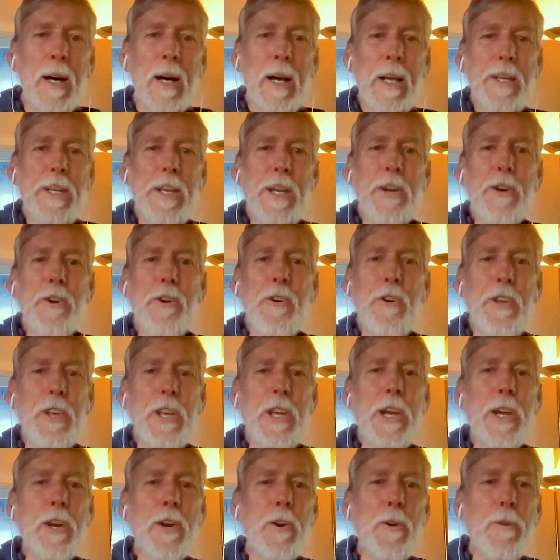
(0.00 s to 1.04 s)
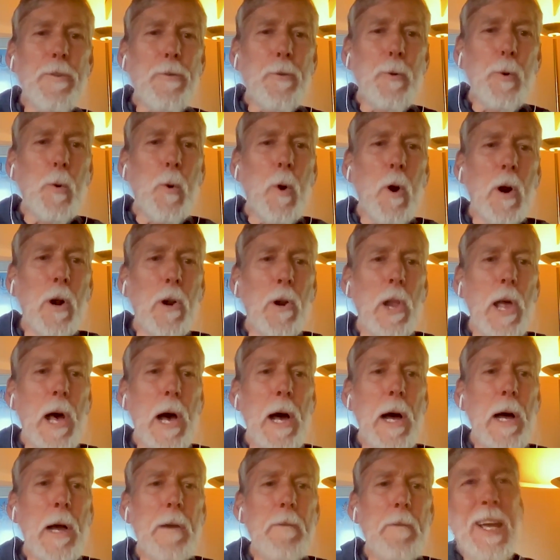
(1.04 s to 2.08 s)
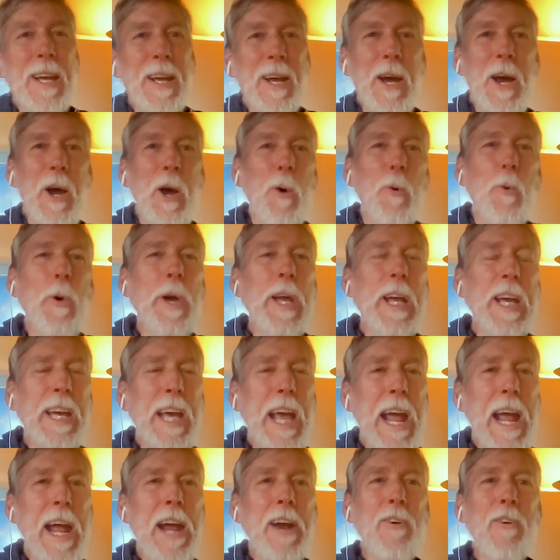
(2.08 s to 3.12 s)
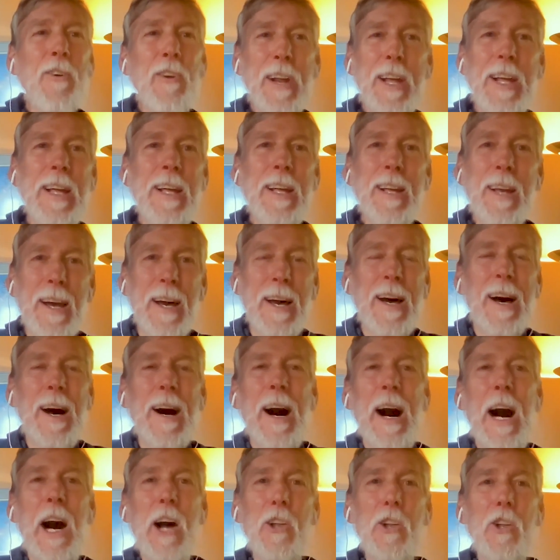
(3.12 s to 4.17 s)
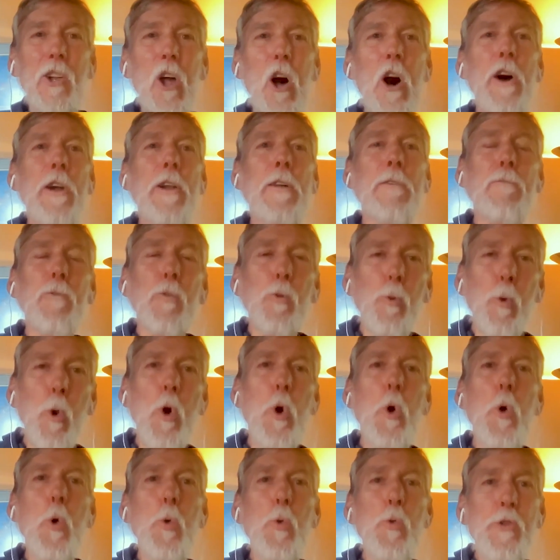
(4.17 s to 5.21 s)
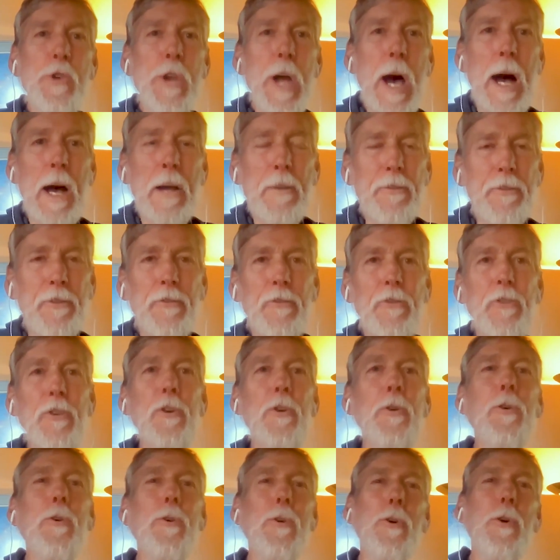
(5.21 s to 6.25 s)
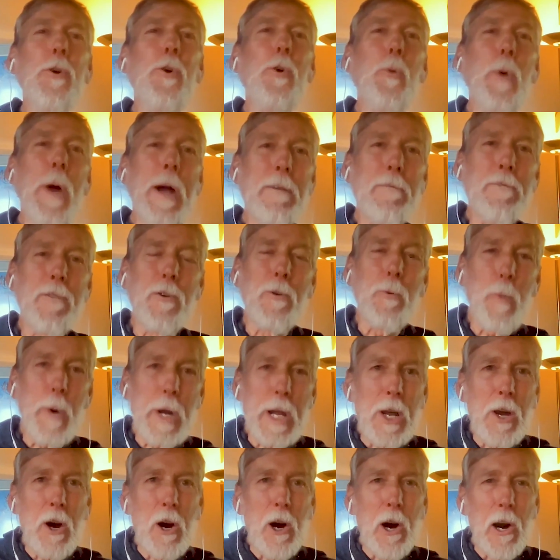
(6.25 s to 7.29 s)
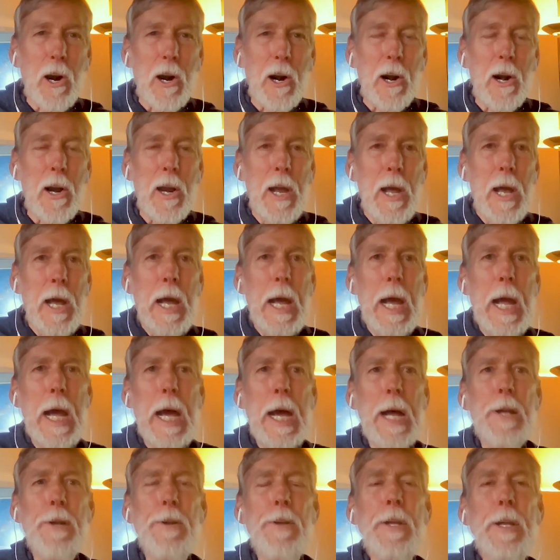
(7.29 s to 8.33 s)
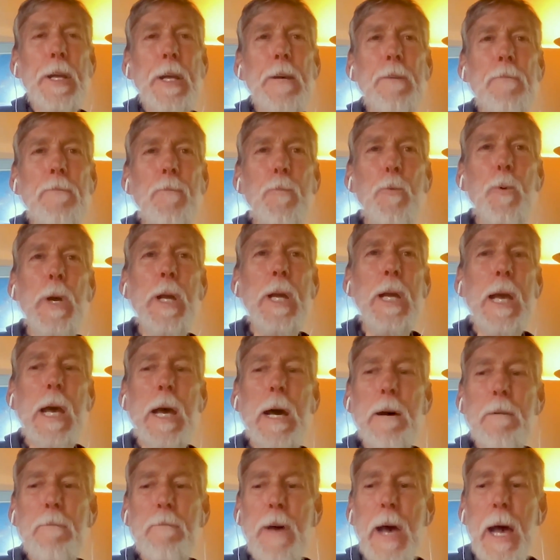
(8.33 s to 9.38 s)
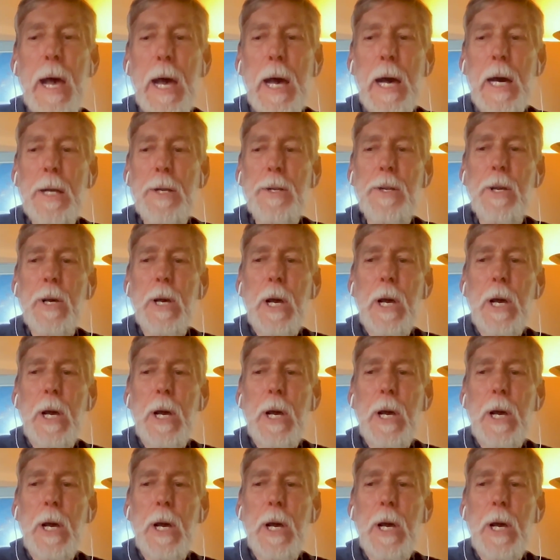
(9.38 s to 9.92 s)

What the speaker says: to year through our lives. We carry a lot of road dust, whoever we are. And if we have had